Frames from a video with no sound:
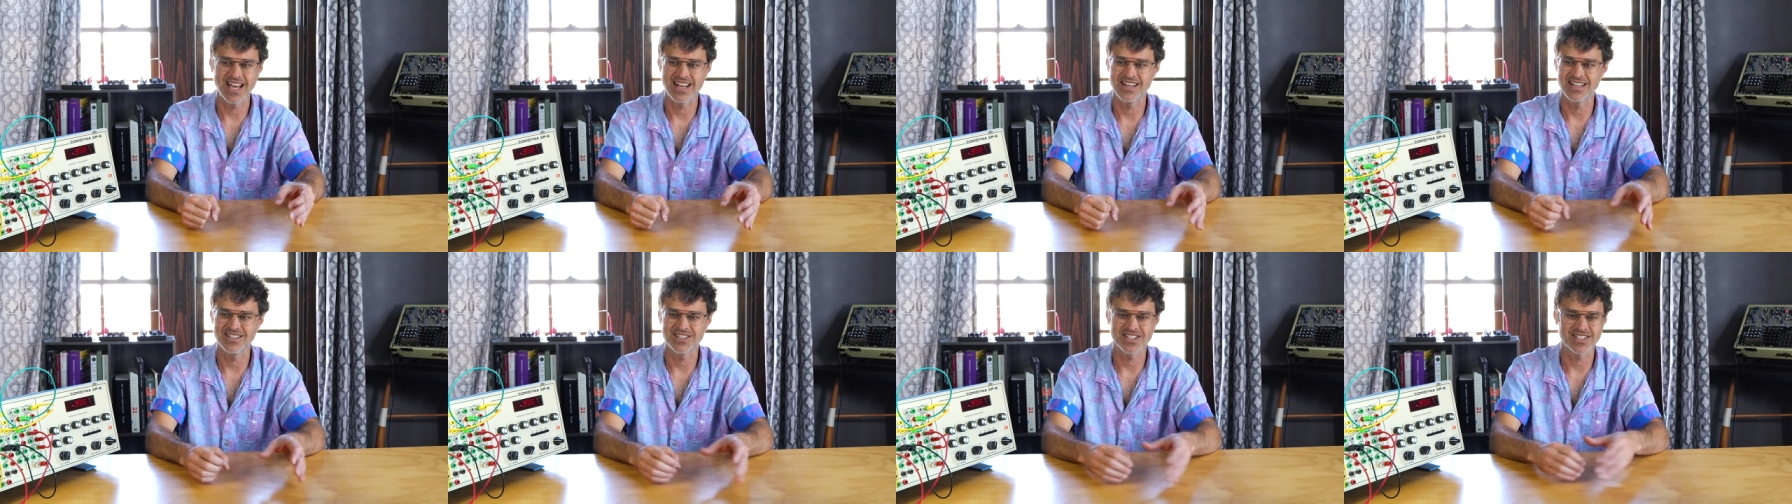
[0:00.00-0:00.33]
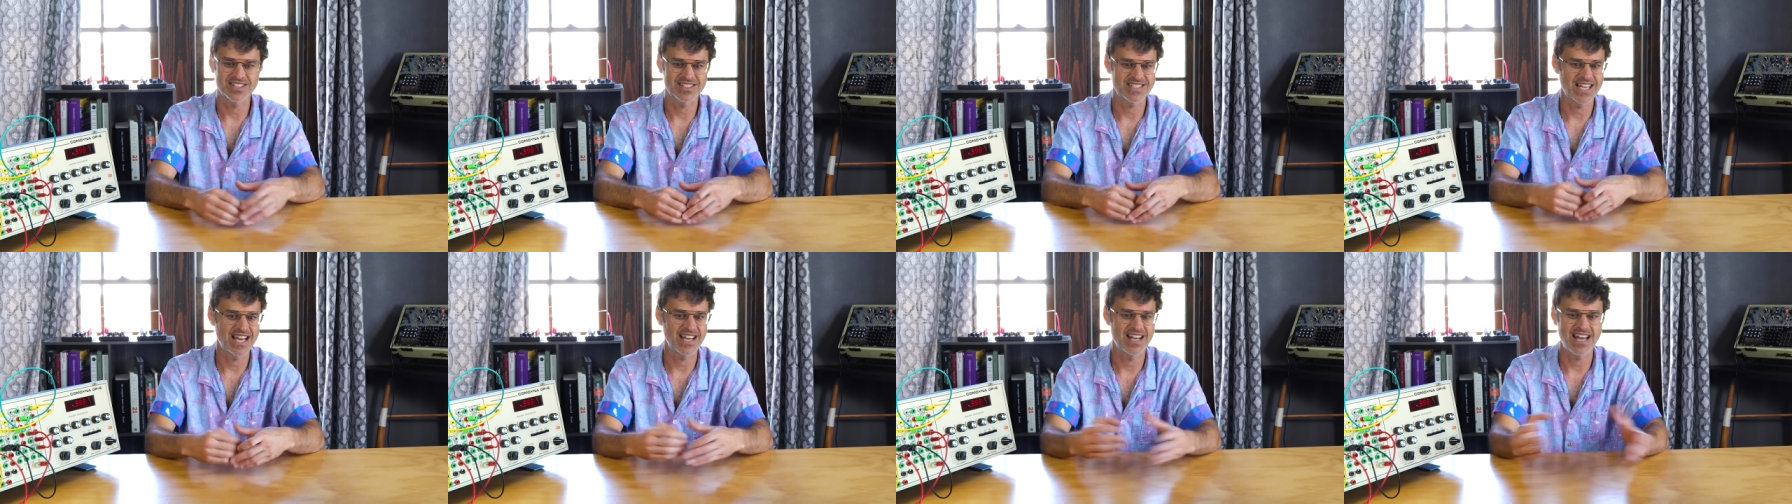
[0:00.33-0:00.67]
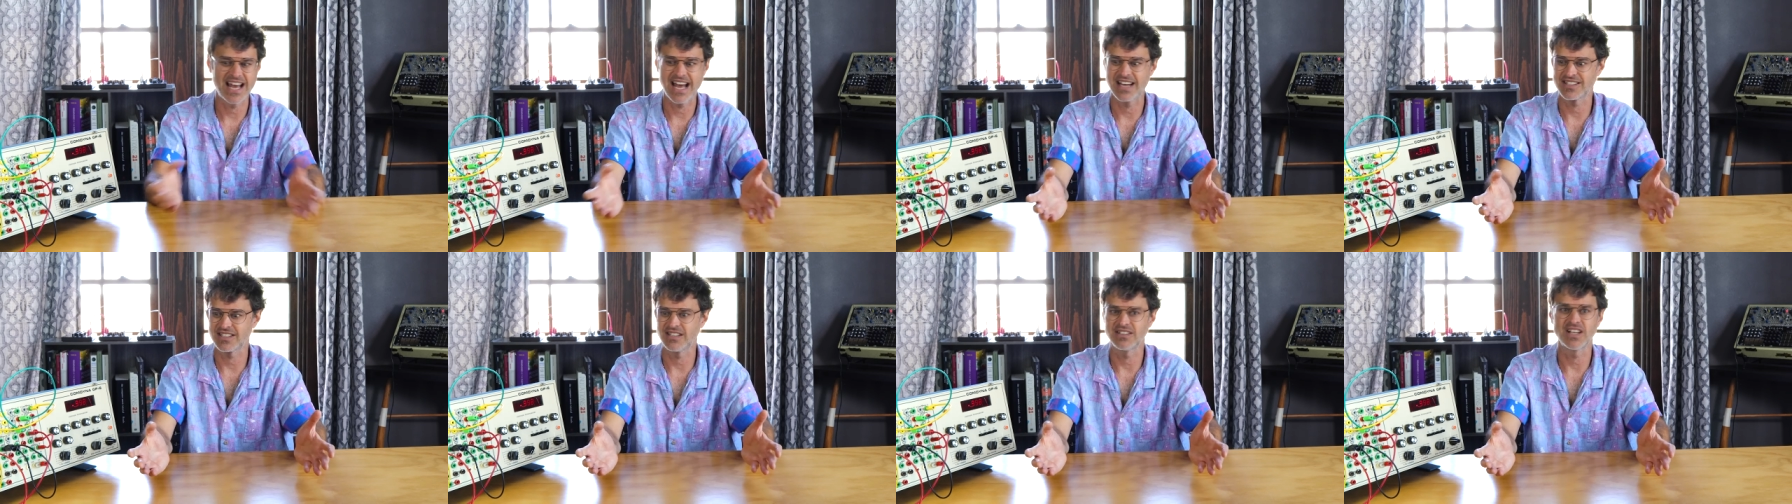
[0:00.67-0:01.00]
and it just
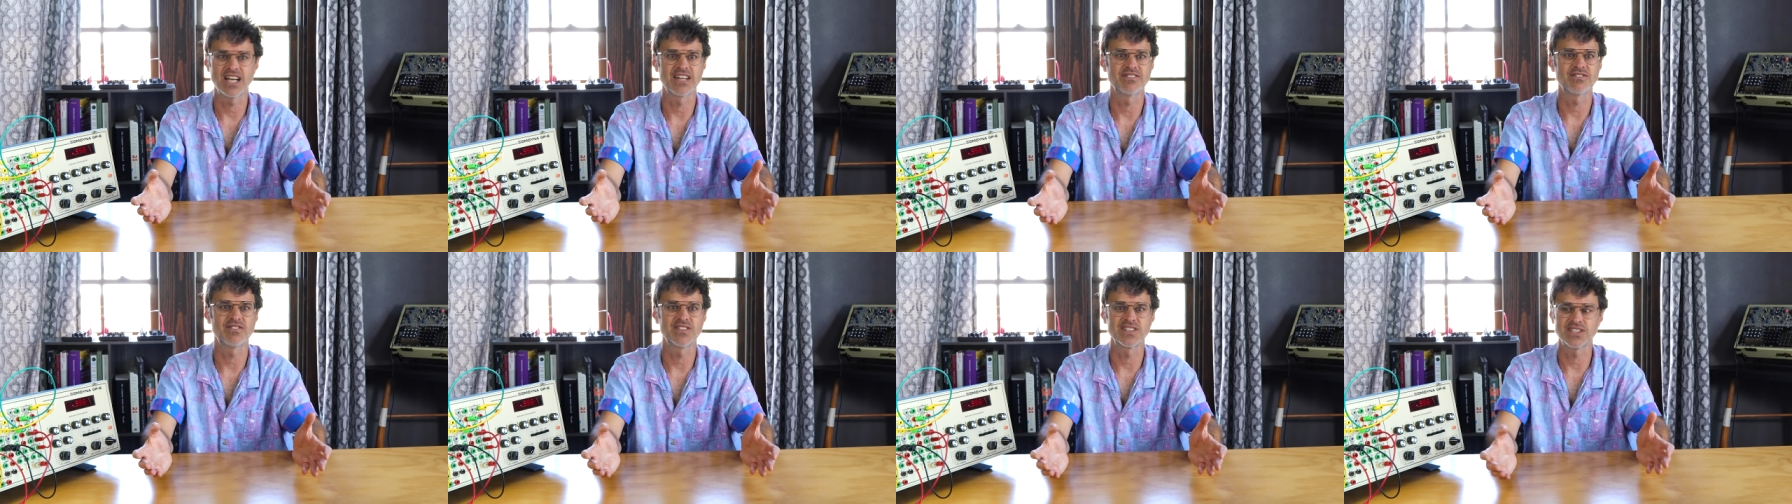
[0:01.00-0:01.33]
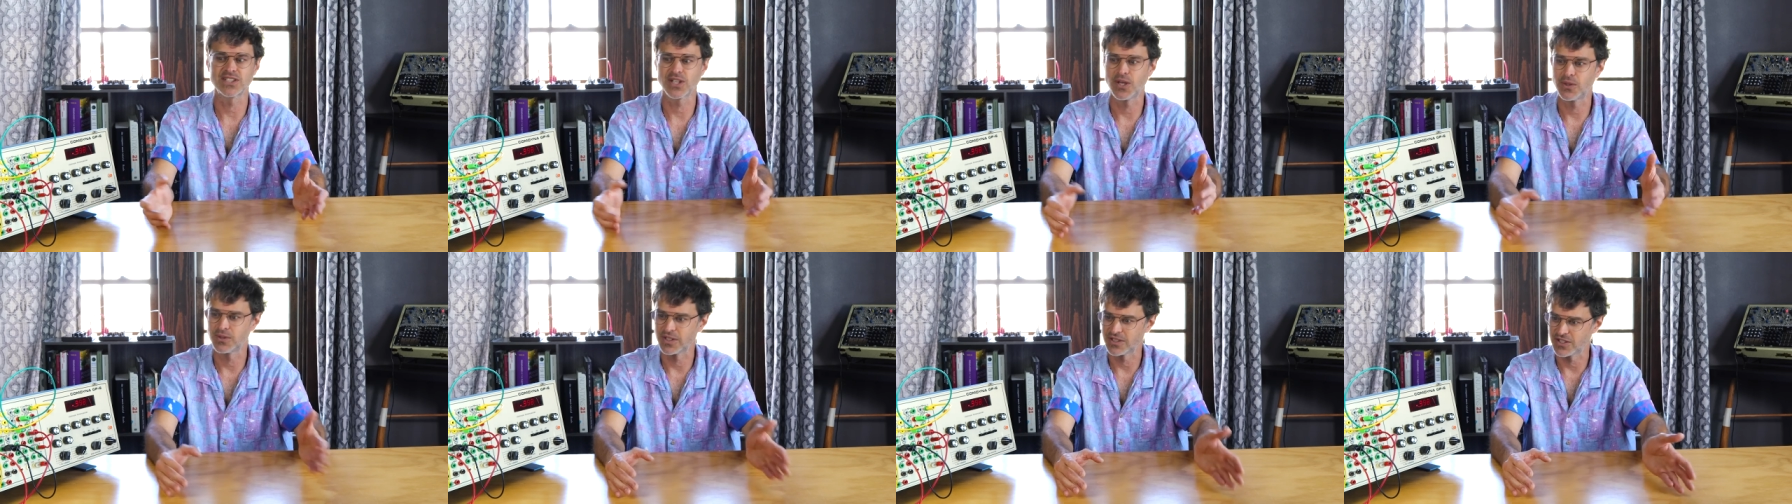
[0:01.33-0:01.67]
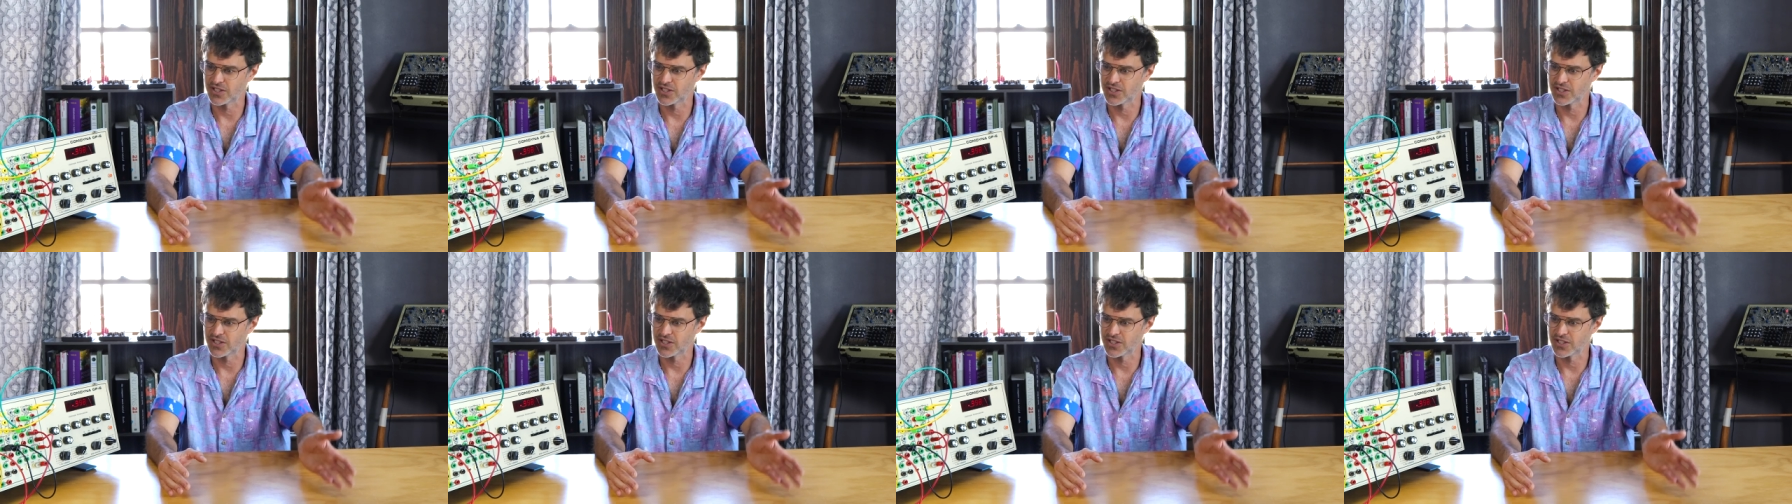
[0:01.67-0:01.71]
has a life of its own.